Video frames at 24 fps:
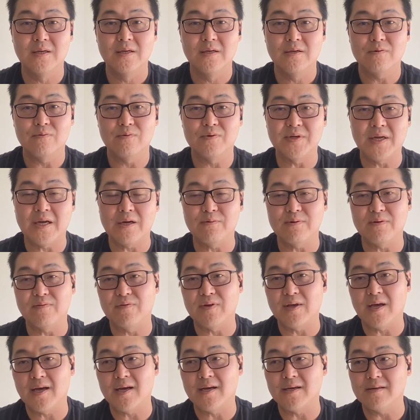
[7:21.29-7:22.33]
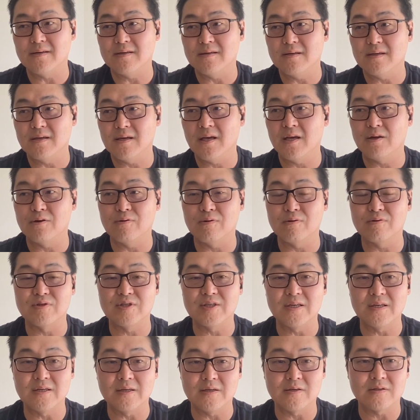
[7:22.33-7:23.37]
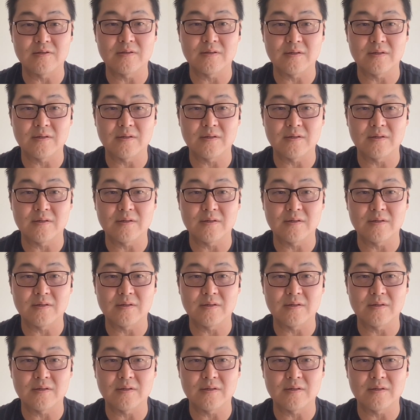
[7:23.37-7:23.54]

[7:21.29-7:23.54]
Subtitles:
well, now we've got a heterogeneous